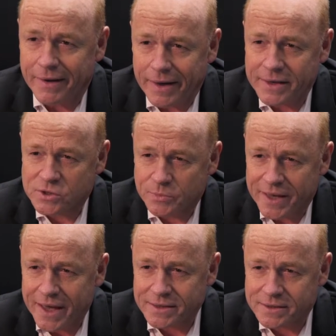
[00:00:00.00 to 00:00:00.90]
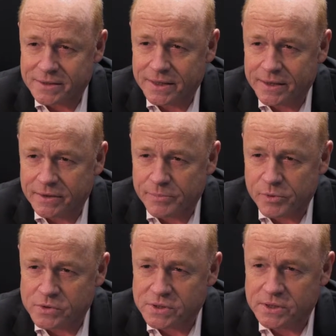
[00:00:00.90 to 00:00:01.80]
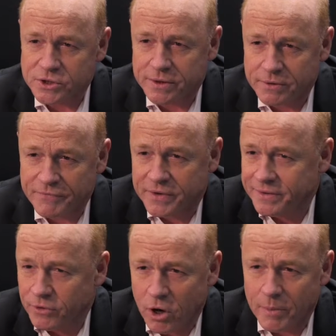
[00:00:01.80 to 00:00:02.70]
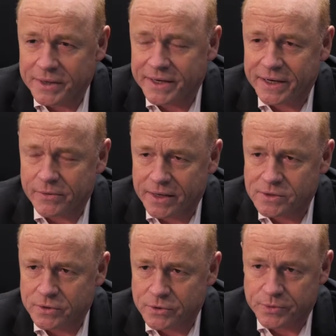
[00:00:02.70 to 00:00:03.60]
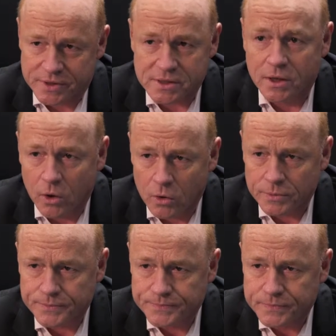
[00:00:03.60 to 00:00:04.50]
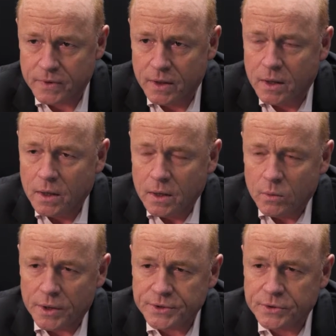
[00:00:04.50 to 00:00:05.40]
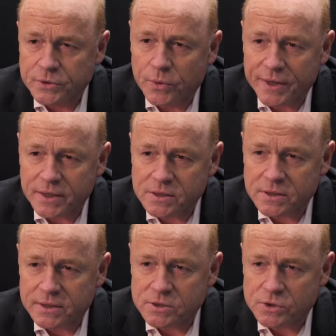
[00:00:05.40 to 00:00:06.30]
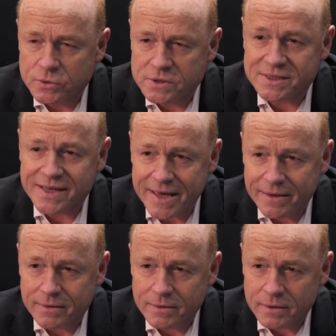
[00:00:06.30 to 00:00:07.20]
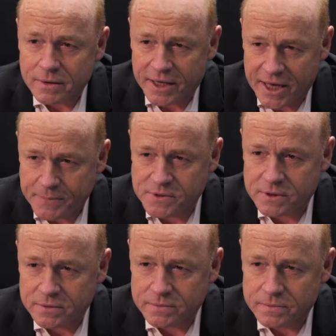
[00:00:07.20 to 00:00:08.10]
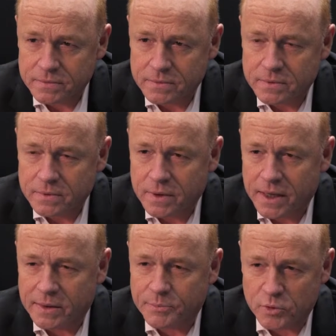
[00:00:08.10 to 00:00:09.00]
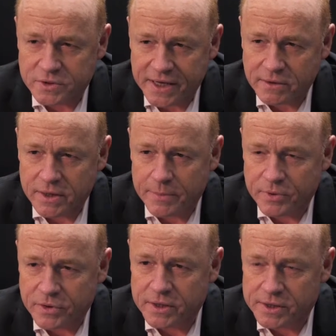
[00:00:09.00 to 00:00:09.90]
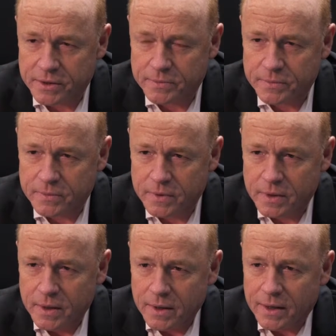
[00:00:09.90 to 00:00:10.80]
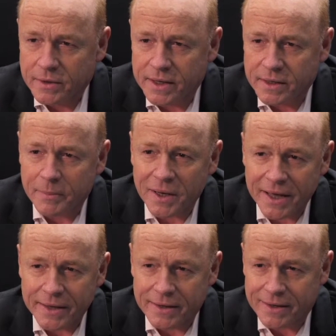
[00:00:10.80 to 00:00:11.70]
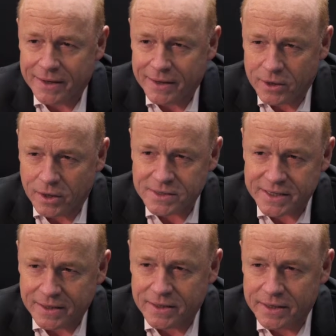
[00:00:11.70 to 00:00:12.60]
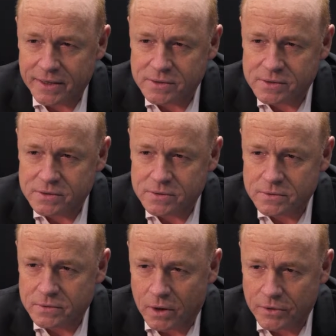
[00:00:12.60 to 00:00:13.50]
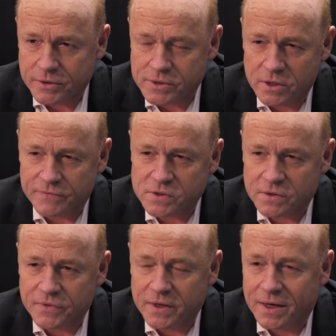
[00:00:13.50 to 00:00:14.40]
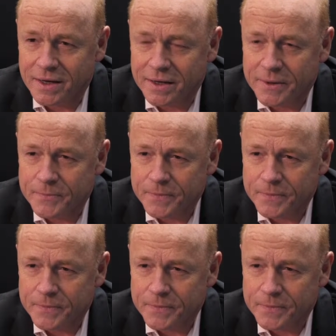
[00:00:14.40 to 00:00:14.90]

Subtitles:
has to be added here in the procedure of the normal cataract surgery is low. What you're doing is just to stain the capsule and protect the epithelium, and then apply a contact lens on the surface of the eye,